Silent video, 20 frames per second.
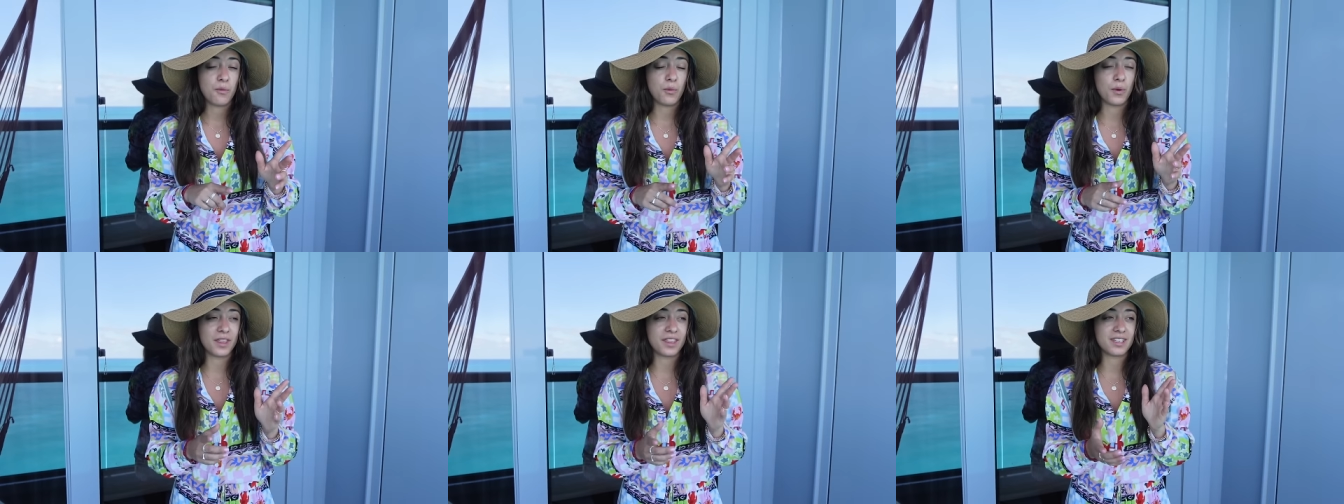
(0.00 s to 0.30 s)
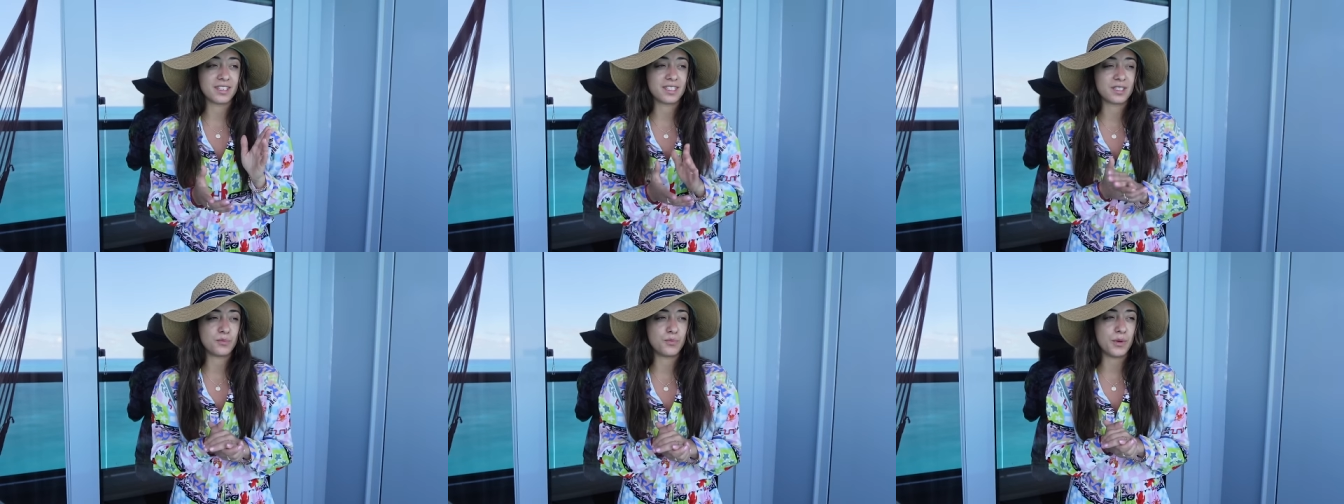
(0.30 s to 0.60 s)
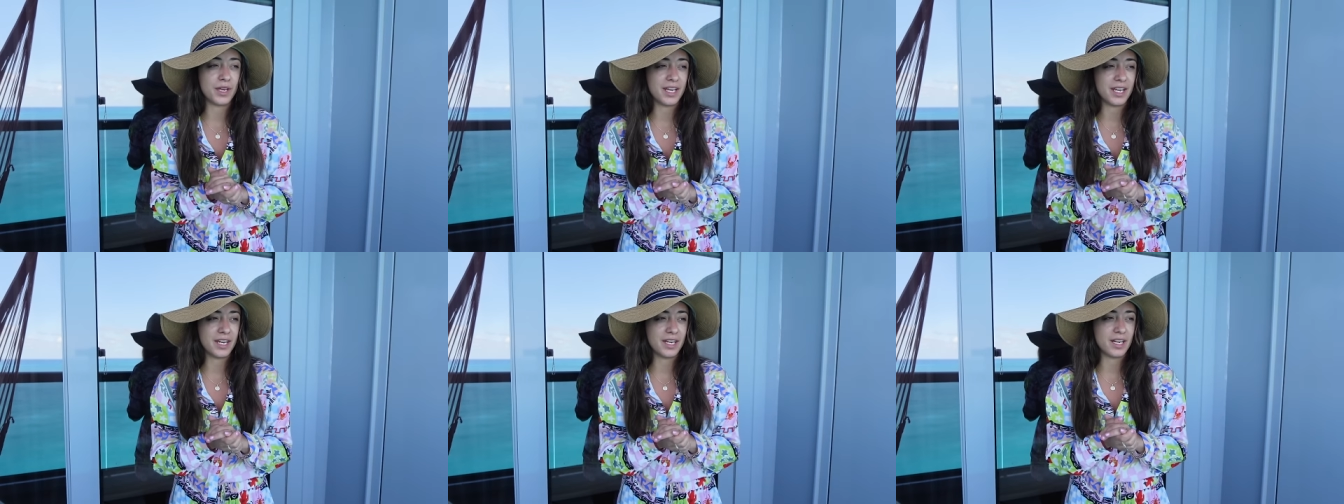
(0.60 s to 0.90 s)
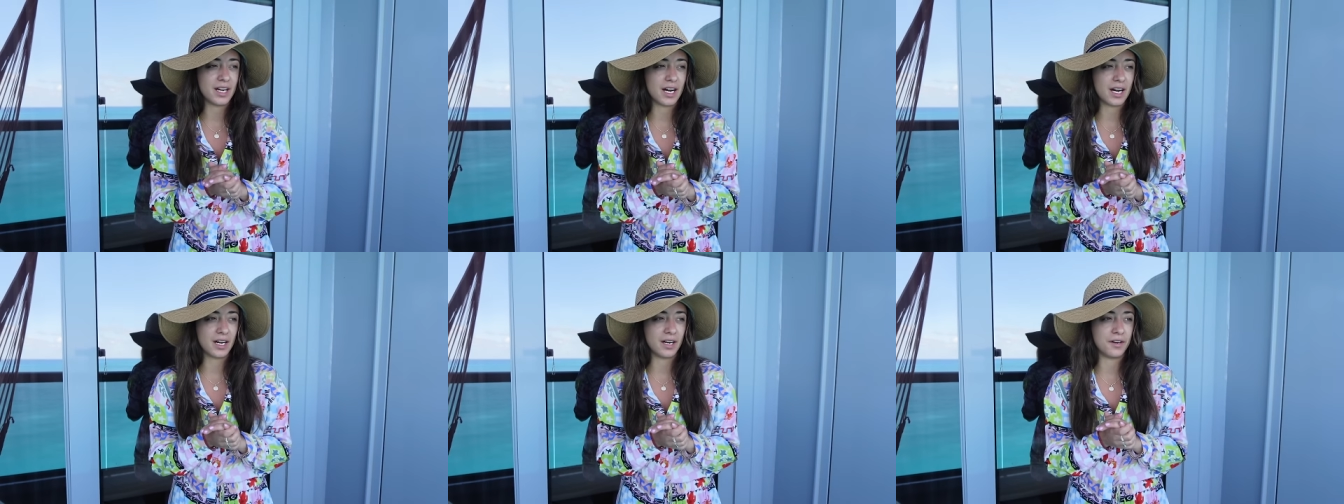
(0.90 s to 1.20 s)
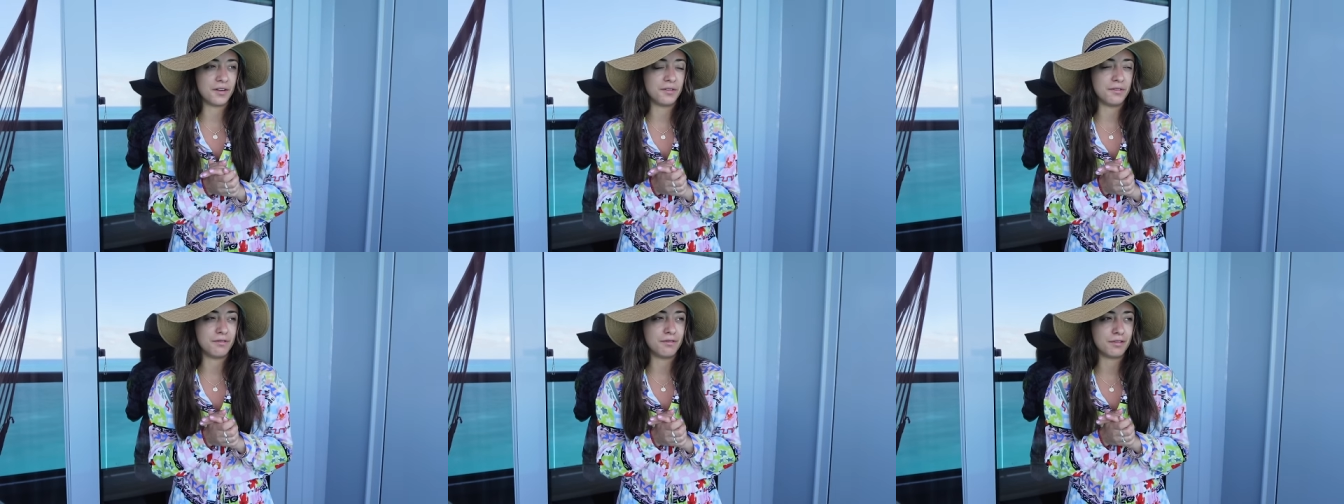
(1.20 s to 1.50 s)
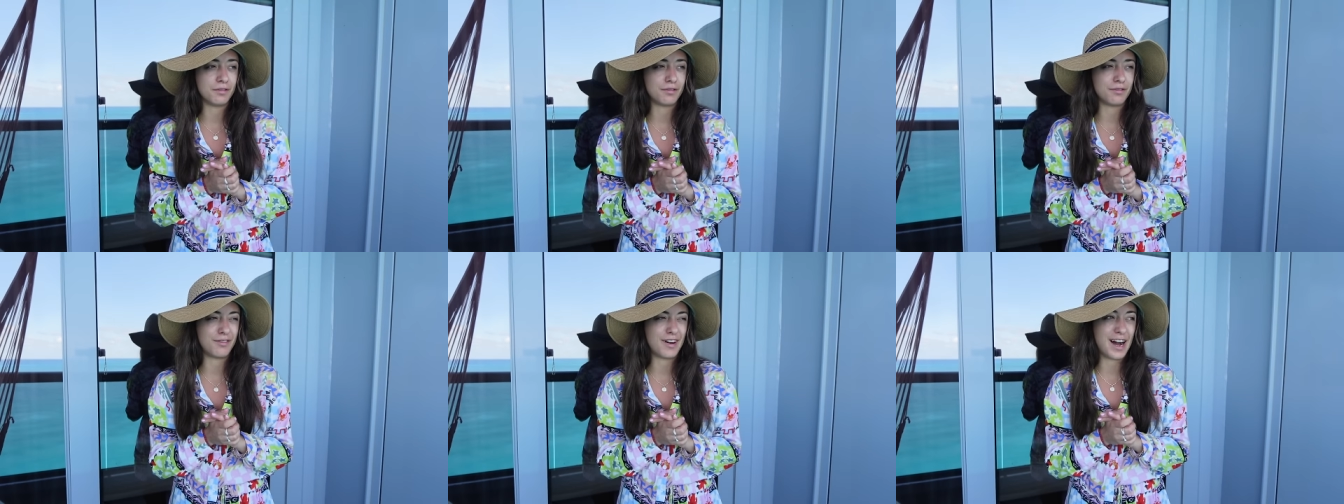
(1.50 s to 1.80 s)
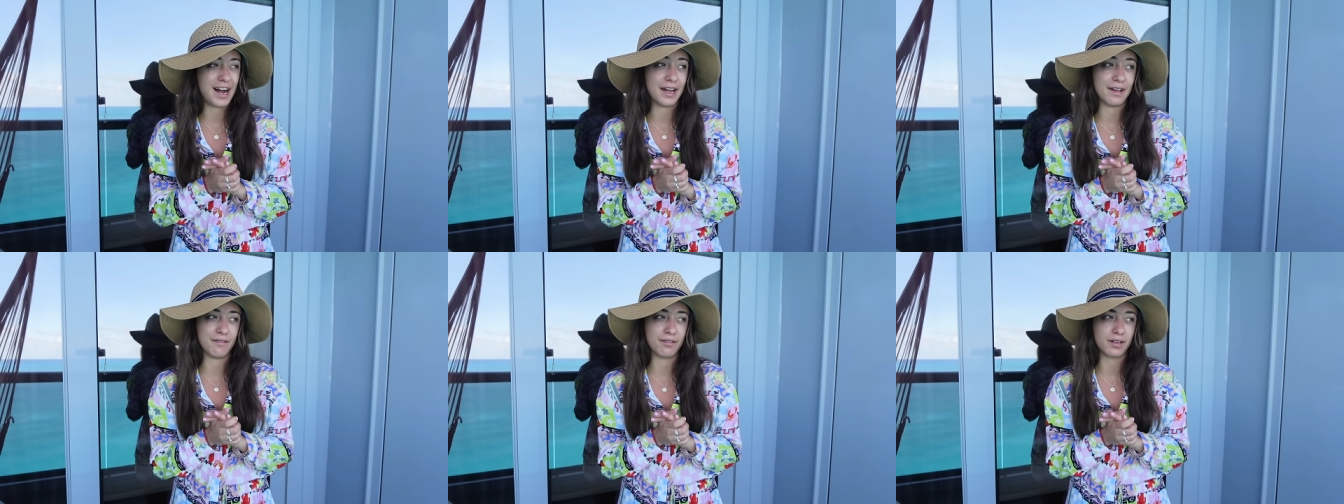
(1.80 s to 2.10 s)
with a speed of
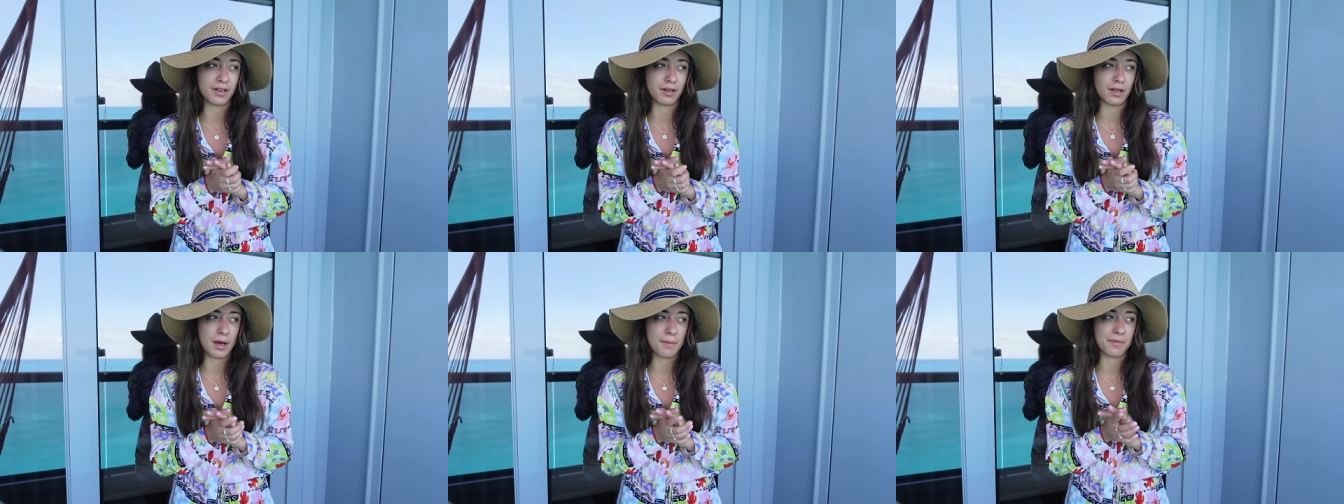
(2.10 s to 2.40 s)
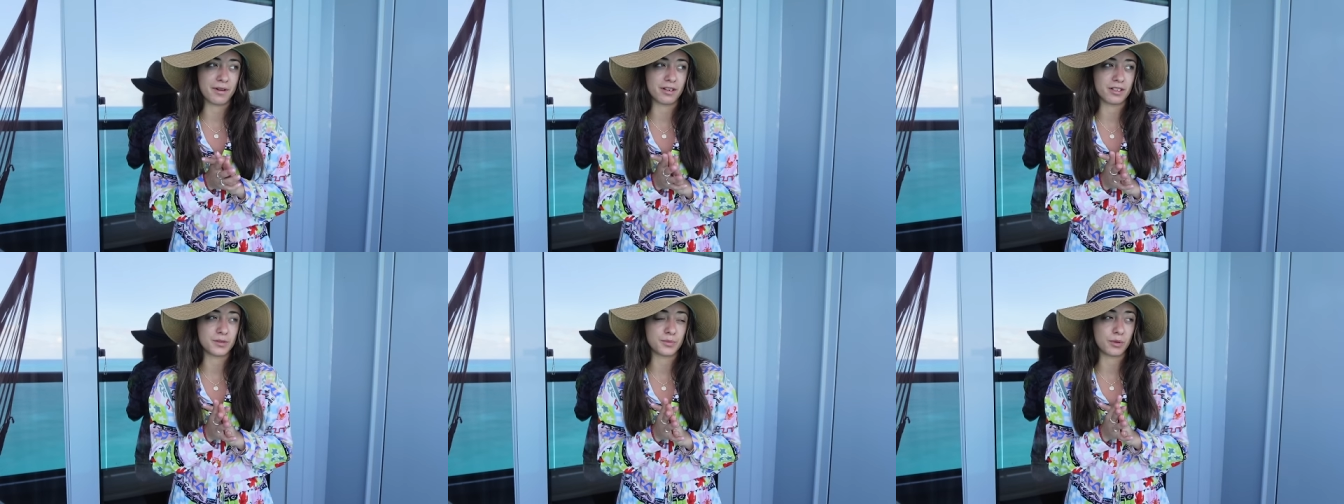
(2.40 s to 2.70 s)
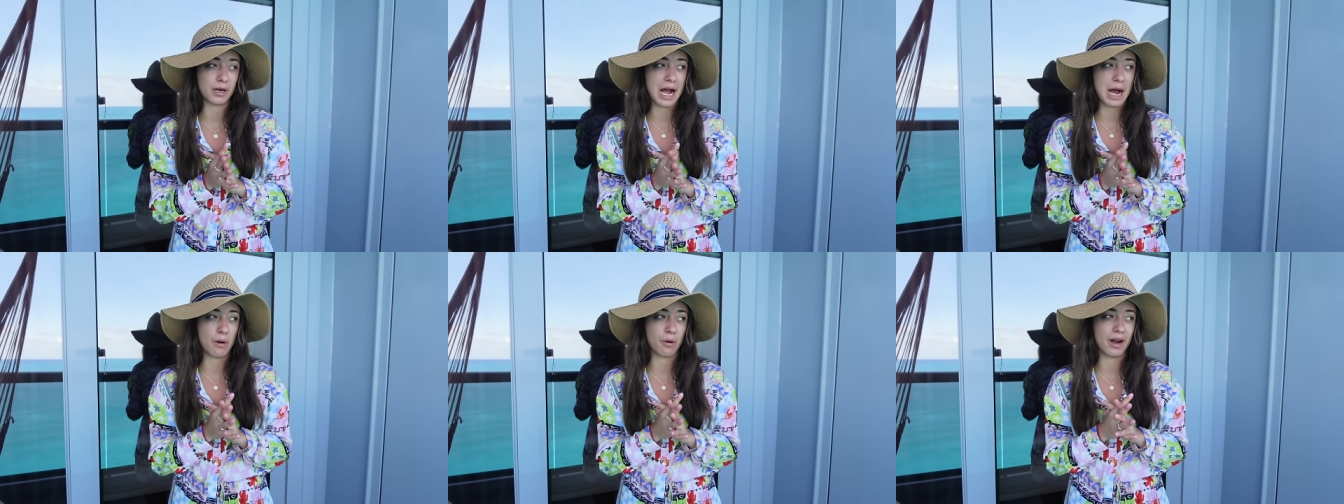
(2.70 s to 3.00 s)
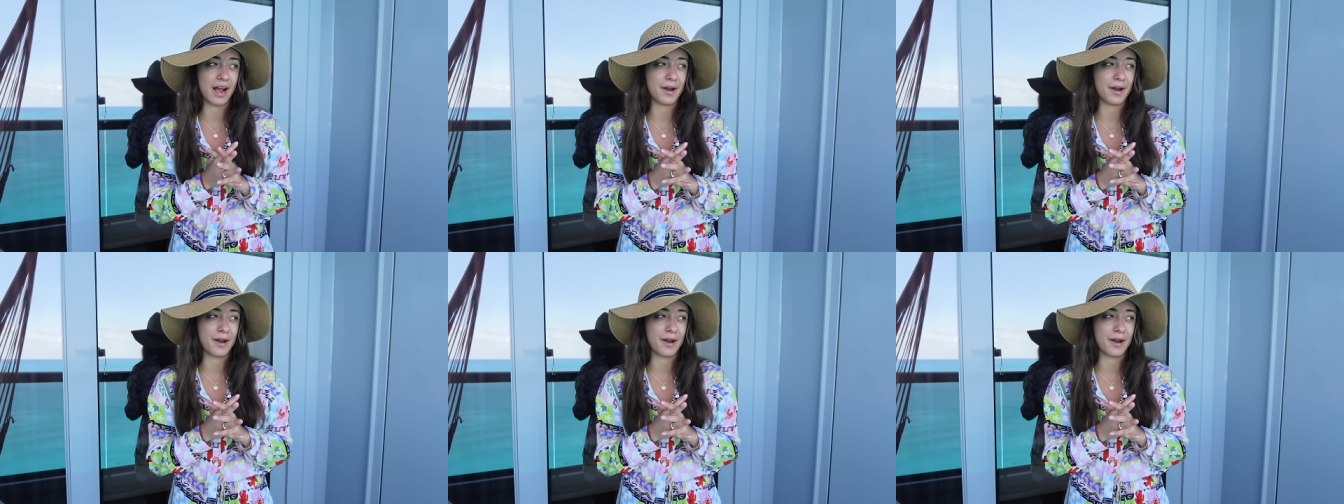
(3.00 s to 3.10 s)
5 kilometers per hour.